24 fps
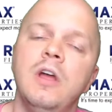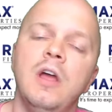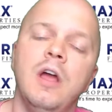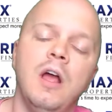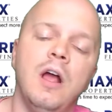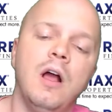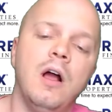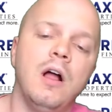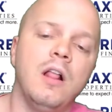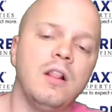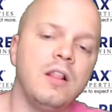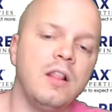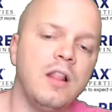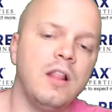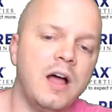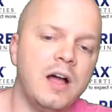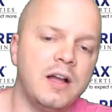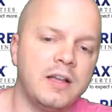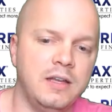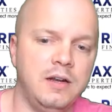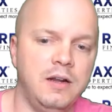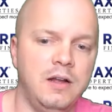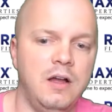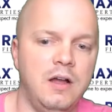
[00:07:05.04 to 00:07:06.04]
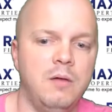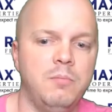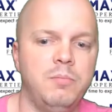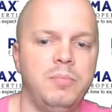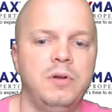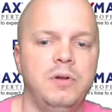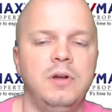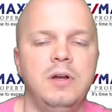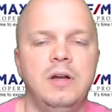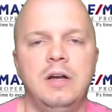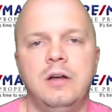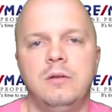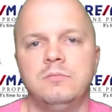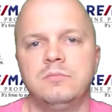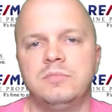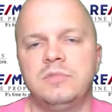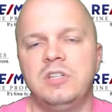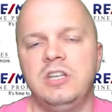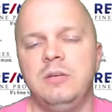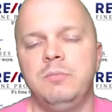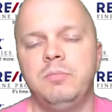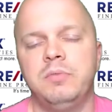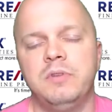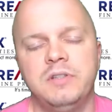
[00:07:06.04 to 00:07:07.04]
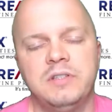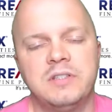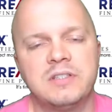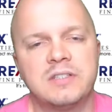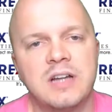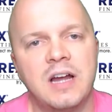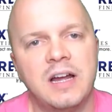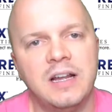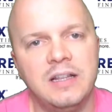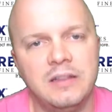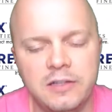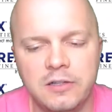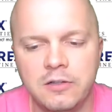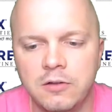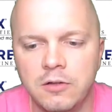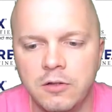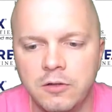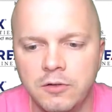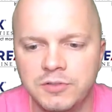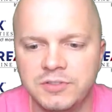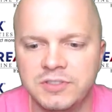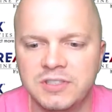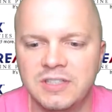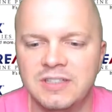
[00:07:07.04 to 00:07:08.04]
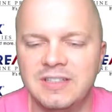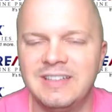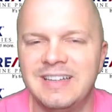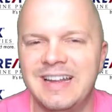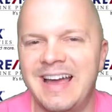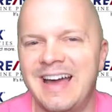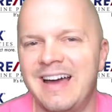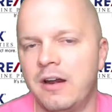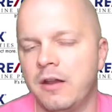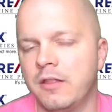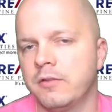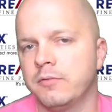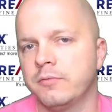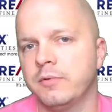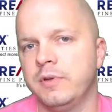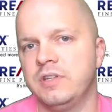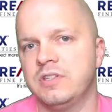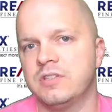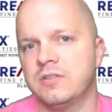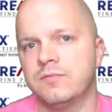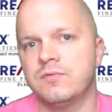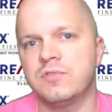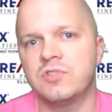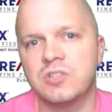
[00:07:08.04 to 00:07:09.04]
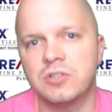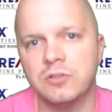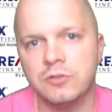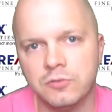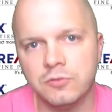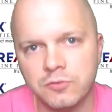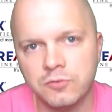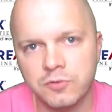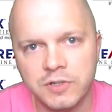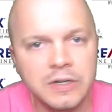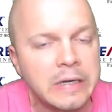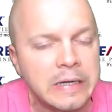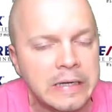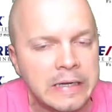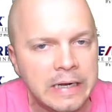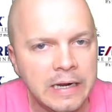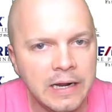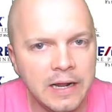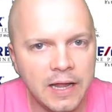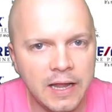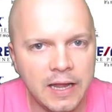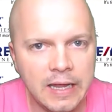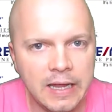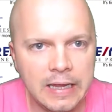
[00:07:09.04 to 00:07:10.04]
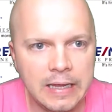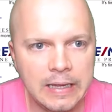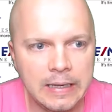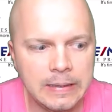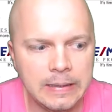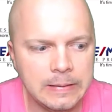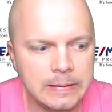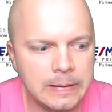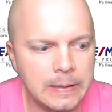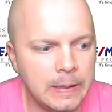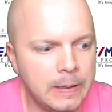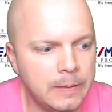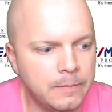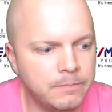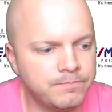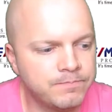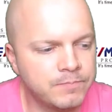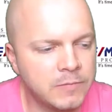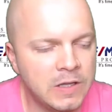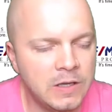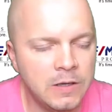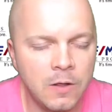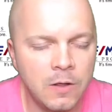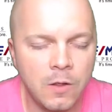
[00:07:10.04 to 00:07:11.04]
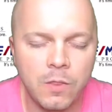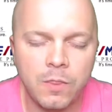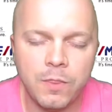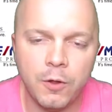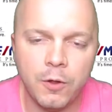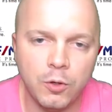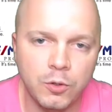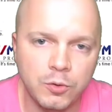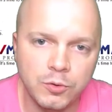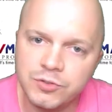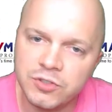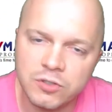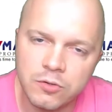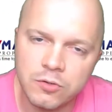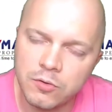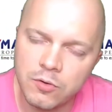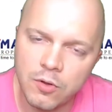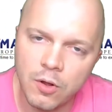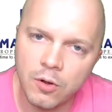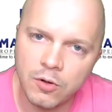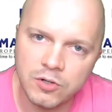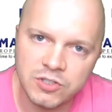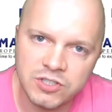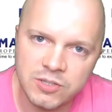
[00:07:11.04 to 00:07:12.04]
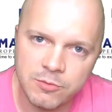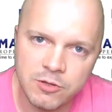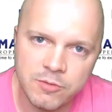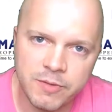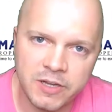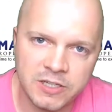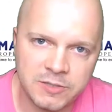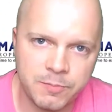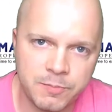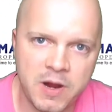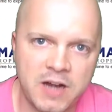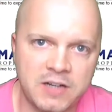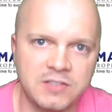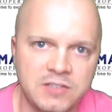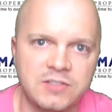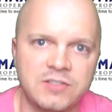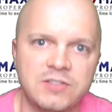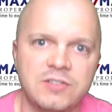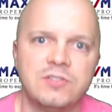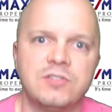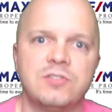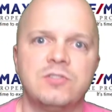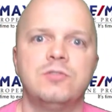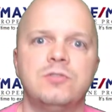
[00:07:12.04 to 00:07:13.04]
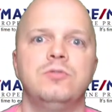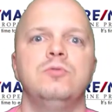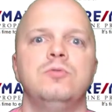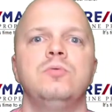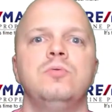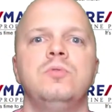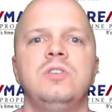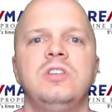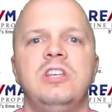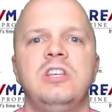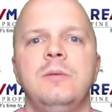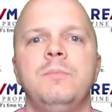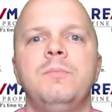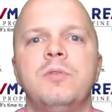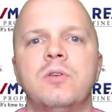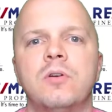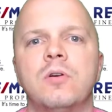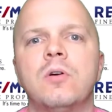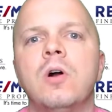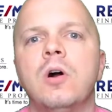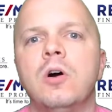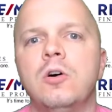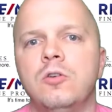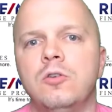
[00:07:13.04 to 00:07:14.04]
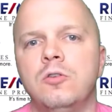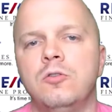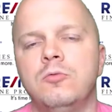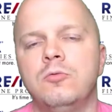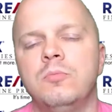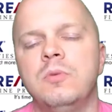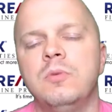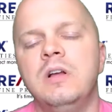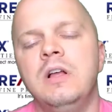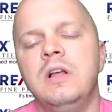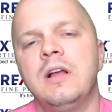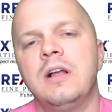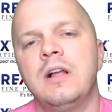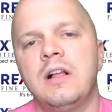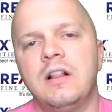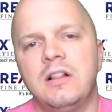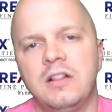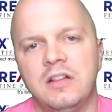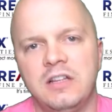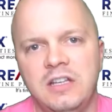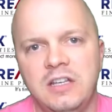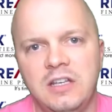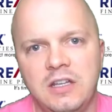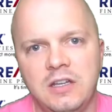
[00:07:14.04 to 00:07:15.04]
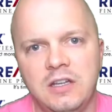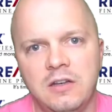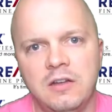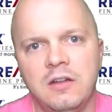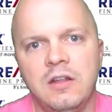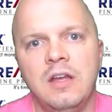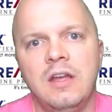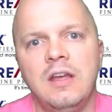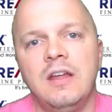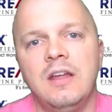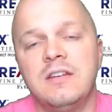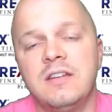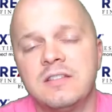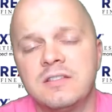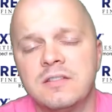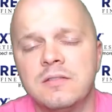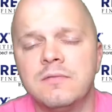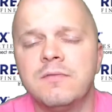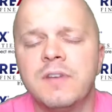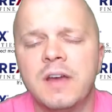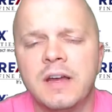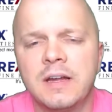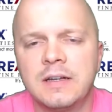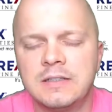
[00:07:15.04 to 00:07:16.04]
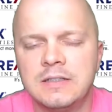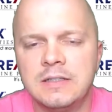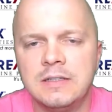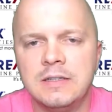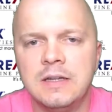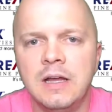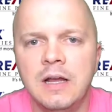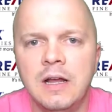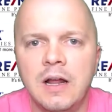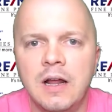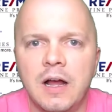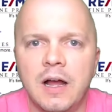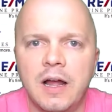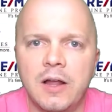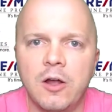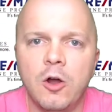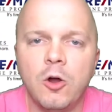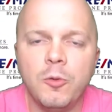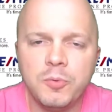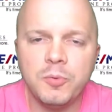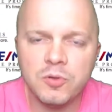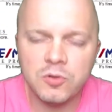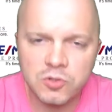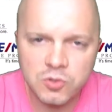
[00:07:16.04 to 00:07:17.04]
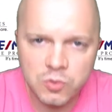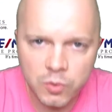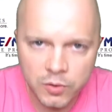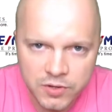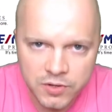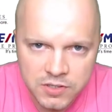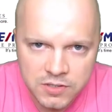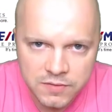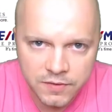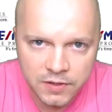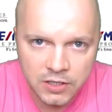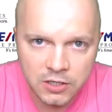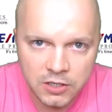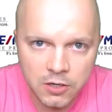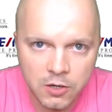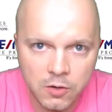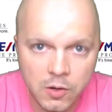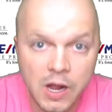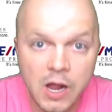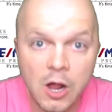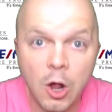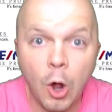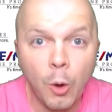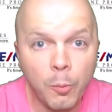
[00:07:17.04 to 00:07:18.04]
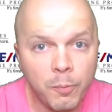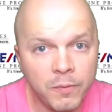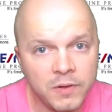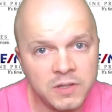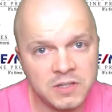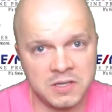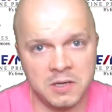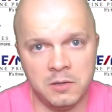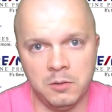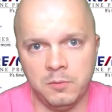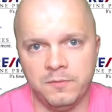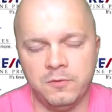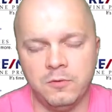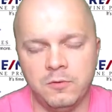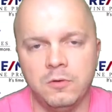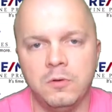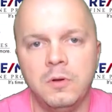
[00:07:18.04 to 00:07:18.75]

Lock it up. Keep lids tightly closed and out of the reach of children. And those are some of the best practices to keep your home clean and disinfected. I hope you enjoyed this video. I hope it's helpful.